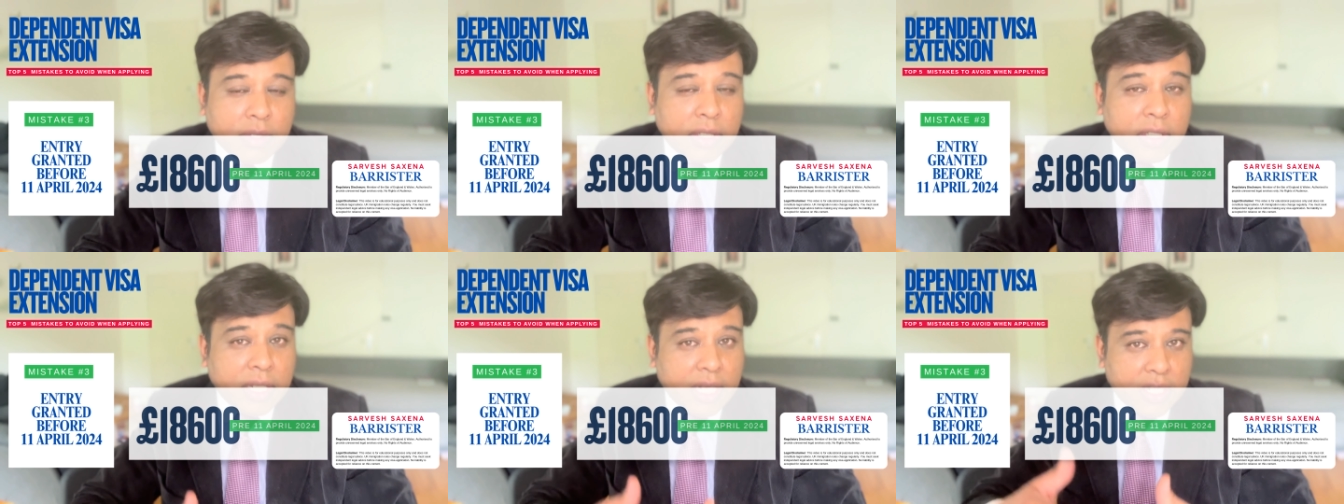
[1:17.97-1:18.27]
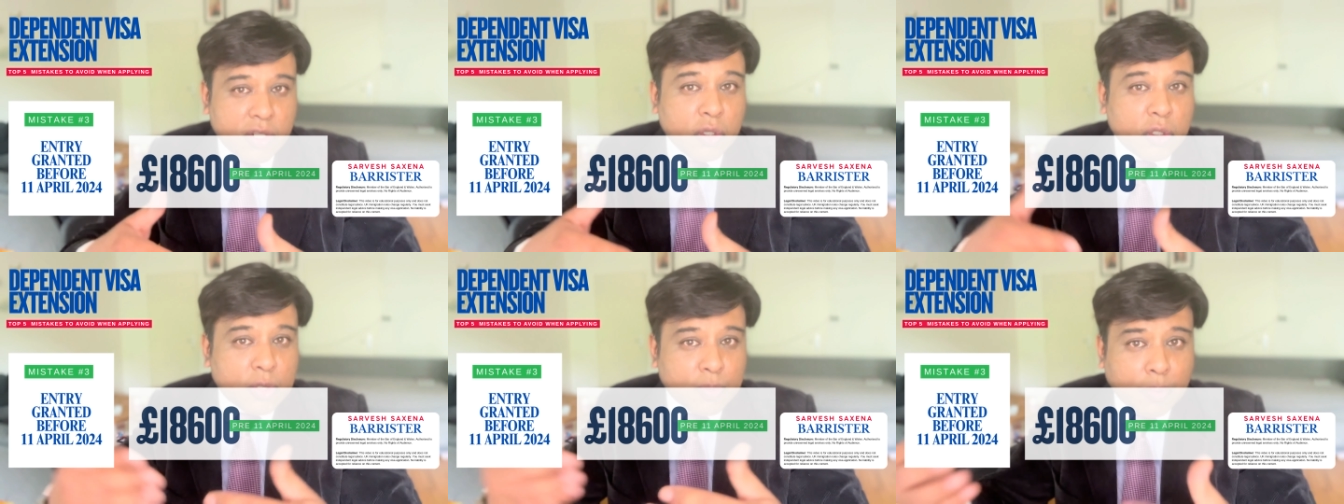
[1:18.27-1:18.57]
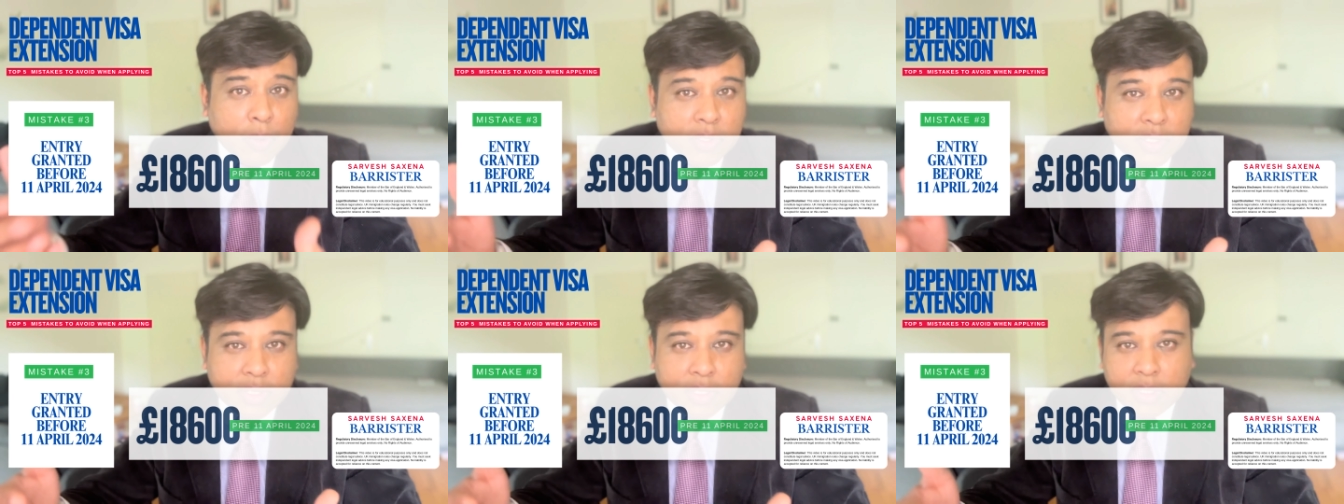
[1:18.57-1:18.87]
that you
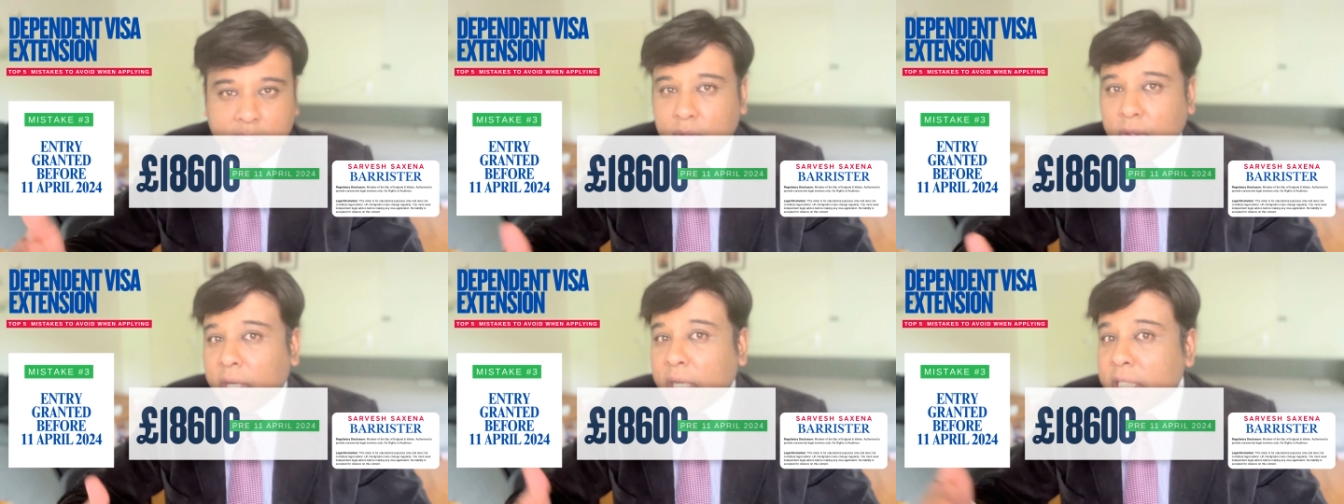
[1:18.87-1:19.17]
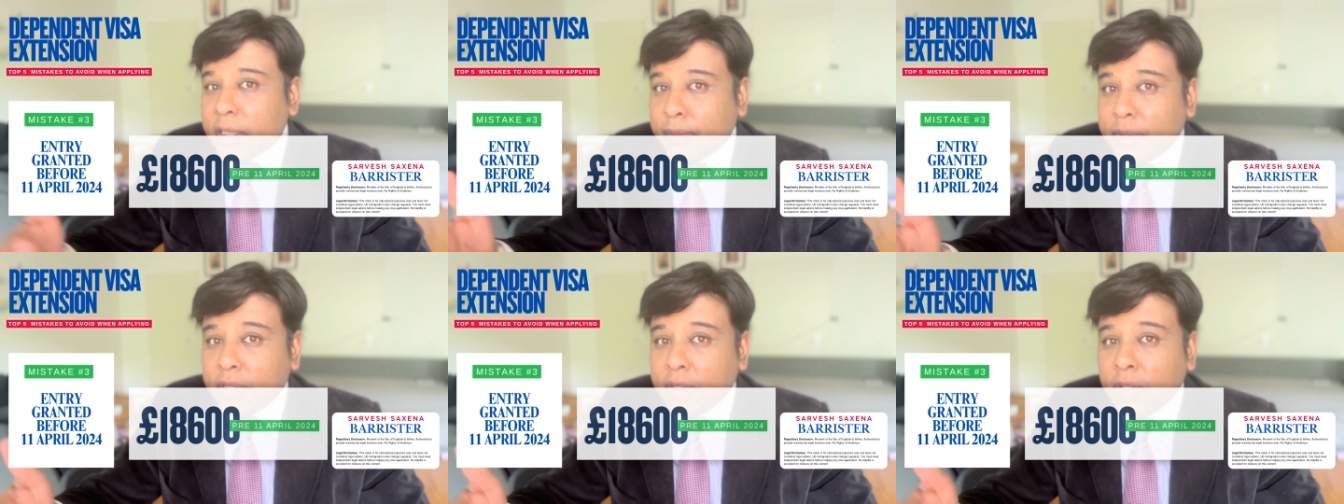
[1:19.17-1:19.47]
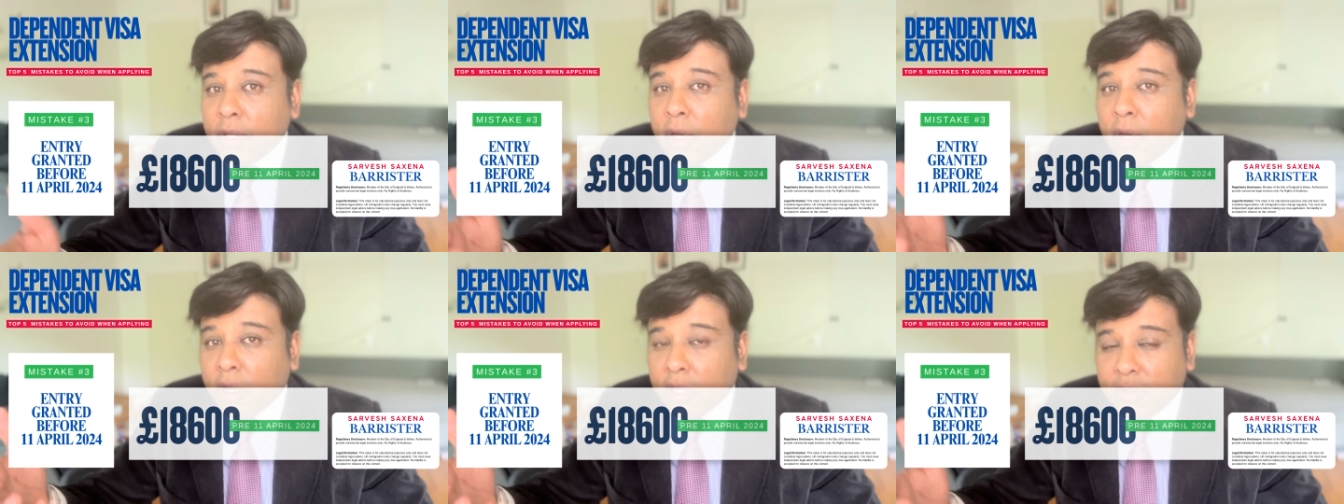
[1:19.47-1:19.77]
sponsor, your husband
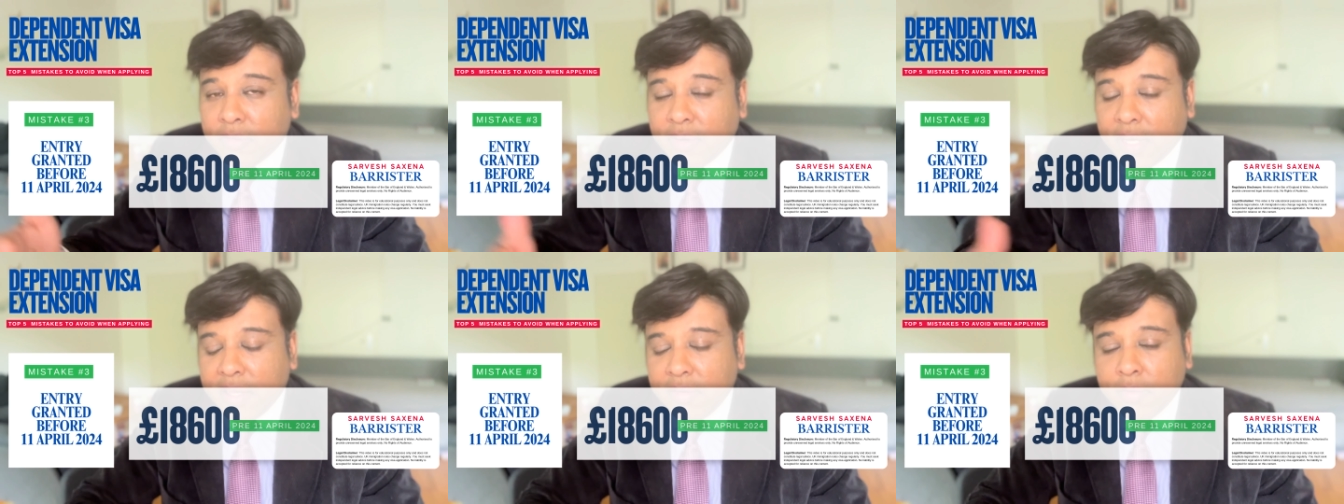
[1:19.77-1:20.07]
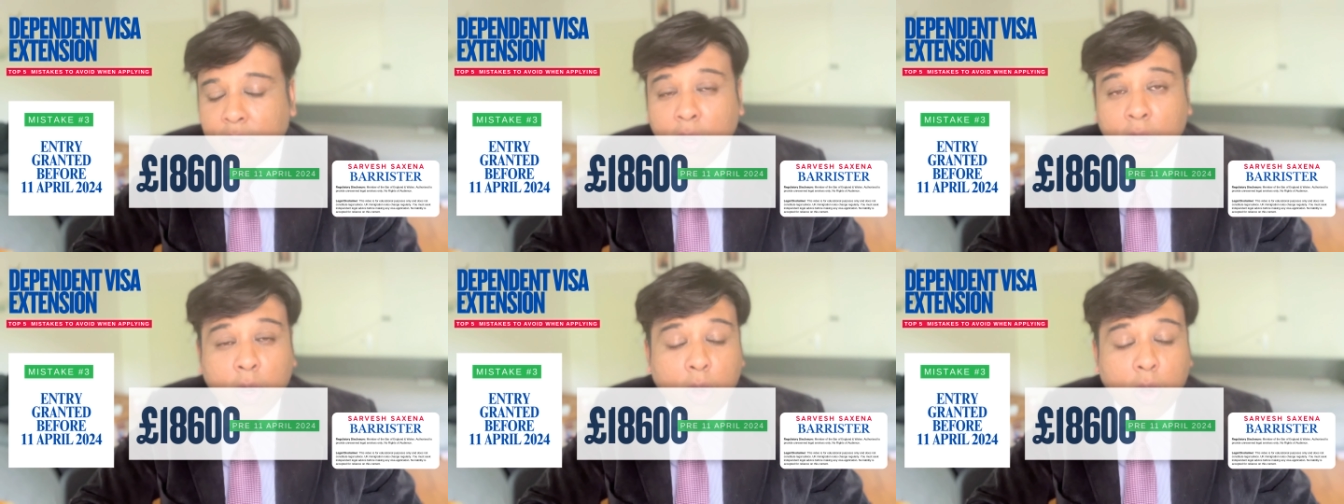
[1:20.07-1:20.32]
or the wife,